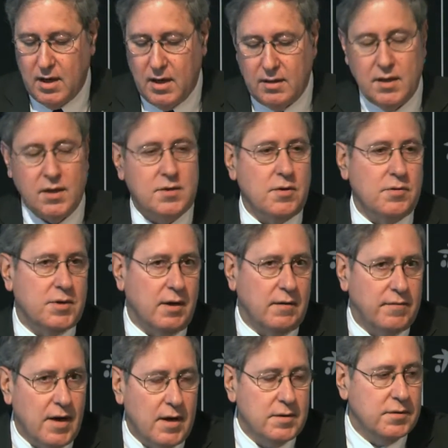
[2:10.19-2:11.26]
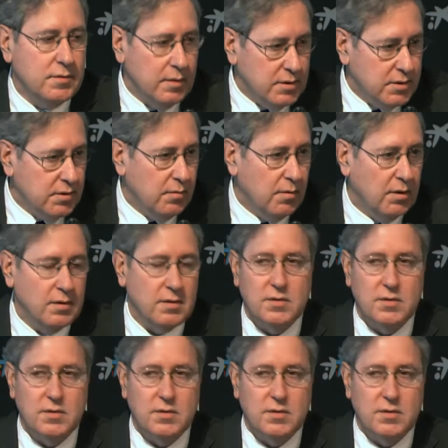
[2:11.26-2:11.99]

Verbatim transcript: their social function, and so on.